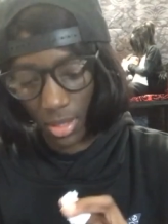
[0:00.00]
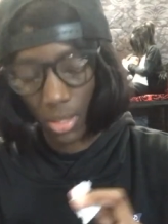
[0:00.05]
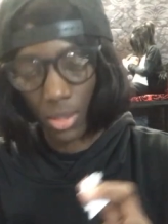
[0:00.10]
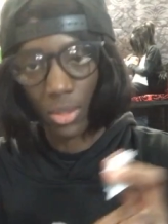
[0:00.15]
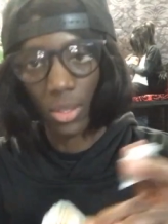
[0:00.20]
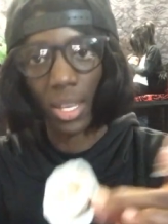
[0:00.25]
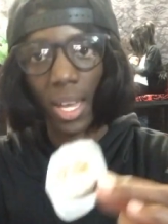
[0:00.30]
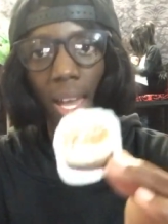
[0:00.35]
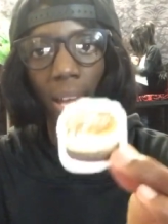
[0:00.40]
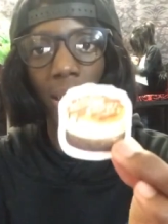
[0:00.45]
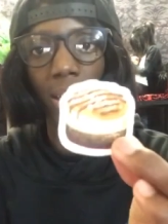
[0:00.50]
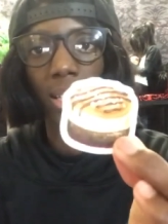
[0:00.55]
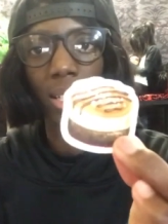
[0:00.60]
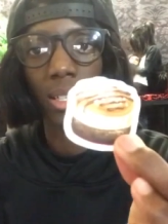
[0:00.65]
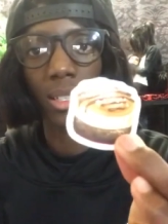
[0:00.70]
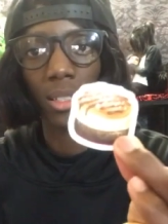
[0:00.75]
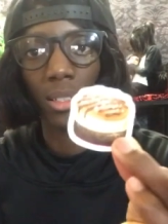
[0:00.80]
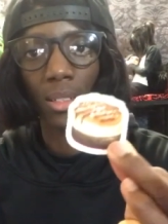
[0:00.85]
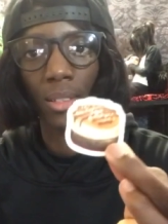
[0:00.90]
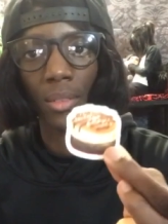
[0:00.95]
little cake,
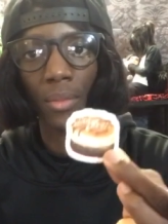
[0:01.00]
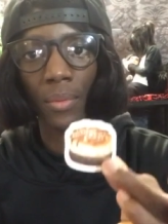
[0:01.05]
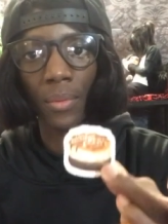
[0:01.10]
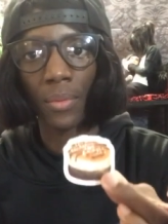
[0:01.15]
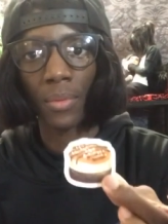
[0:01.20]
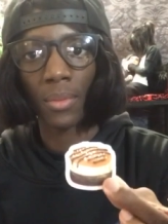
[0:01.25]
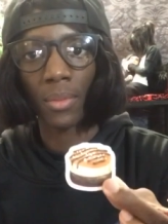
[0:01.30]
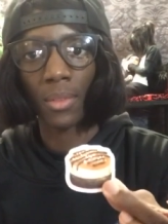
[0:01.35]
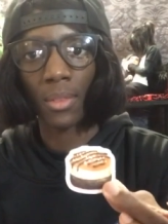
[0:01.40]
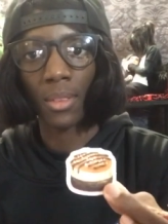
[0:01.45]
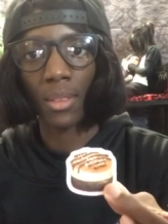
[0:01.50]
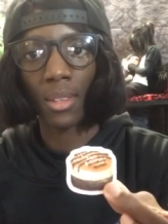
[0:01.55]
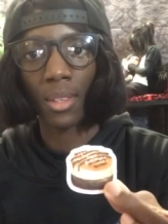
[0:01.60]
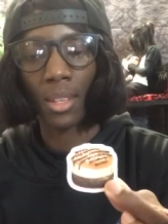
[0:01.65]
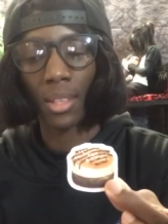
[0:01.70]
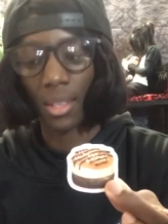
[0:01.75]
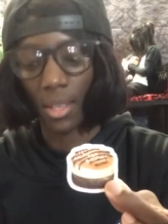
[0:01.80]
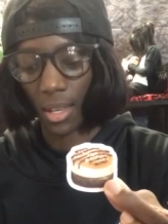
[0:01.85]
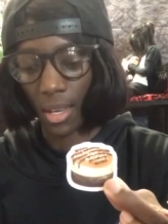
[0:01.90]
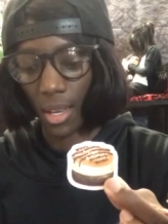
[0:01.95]

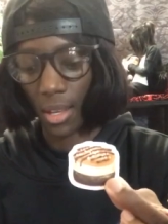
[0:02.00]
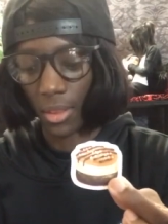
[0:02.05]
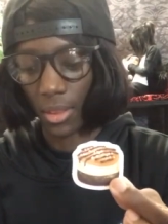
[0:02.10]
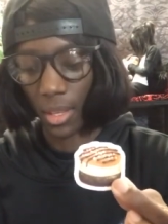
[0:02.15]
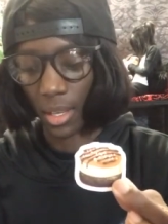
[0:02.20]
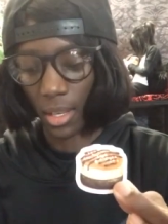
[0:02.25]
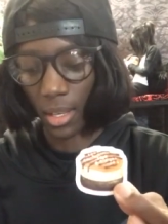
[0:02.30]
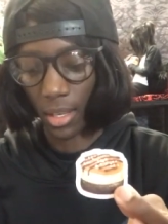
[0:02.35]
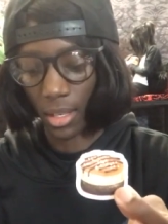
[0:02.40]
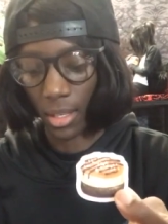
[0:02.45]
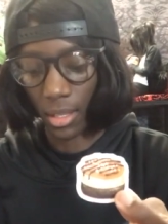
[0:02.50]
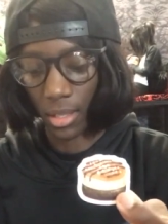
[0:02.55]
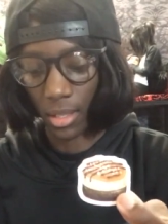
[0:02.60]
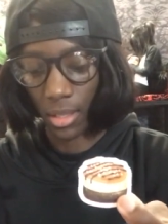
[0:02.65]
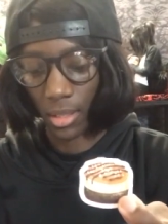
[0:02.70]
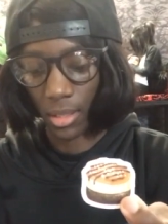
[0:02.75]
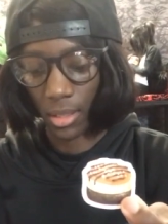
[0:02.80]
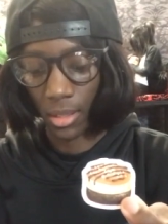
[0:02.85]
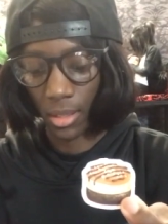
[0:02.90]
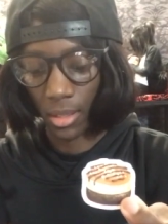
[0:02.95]
and then